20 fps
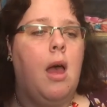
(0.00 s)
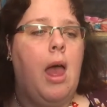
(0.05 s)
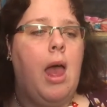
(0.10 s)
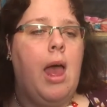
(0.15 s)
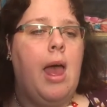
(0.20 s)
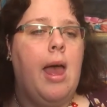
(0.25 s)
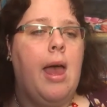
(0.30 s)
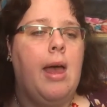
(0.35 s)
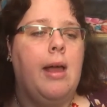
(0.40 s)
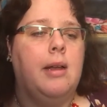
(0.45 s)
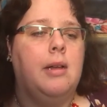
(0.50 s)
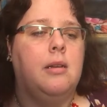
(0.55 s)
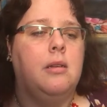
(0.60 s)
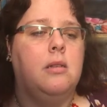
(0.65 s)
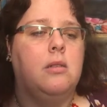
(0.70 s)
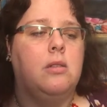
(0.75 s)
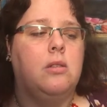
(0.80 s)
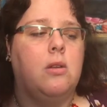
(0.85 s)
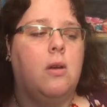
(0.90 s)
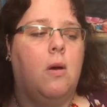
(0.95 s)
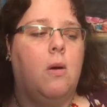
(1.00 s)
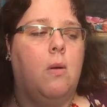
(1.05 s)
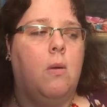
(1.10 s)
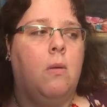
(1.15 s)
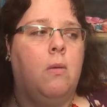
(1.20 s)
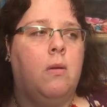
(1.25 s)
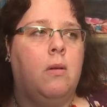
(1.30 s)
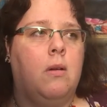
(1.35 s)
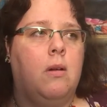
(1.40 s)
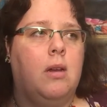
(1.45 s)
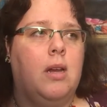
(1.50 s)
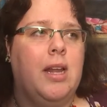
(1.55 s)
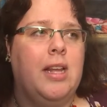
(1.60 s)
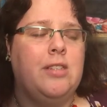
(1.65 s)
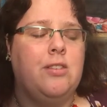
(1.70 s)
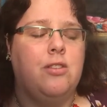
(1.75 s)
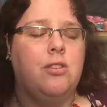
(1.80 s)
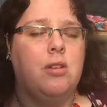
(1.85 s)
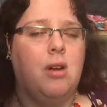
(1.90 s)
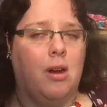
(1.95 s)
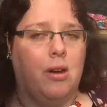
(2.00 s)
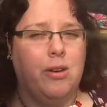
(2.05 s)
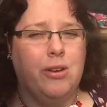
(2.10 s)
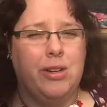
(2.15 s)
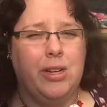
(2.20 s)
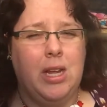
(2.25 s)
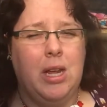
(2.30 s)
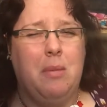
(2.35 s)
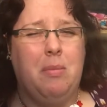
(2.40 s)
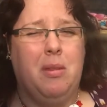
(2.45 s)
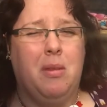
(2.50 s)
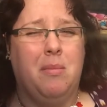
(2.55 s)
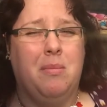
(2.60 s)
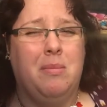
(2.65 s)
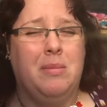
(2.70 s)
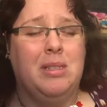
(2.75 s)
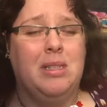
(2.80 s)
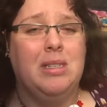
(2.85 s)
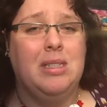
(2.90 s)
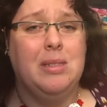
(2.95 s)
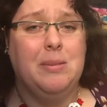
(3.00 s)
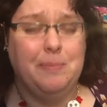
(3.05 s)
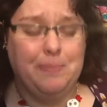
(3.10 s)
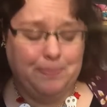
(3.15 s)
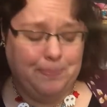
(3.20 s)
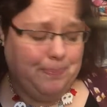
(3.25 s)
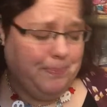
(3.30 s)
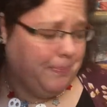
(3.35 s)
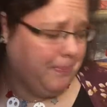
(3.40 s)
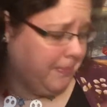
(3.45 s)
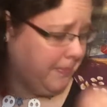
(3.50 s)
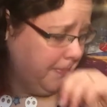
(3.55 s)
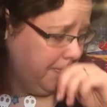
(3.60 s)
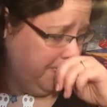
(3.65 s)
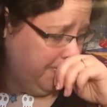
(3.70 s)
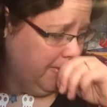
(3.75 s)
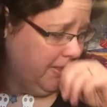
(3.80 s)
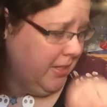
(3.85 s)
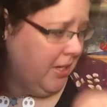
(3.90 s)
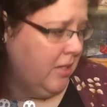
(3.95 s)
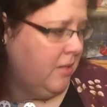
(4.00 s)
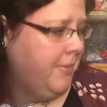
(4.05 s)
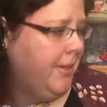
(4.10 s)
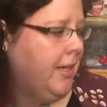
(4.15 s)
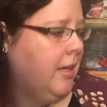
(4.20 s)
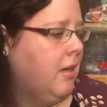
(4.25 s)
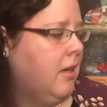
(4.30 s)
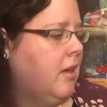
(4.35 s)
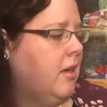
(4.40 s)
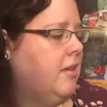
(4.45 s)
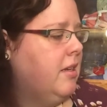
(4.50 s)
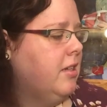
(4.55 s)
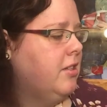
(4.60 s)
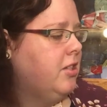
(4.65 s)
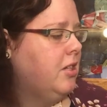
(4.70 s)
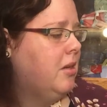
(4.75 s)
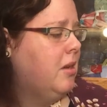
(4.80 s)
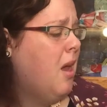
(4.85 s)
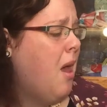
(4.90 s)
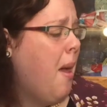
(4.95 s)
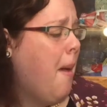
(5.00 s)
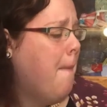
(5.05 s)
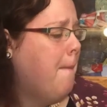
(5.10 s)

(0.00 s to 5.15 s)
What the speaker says: and so it's just harder to keep them, excuse me, in good condition.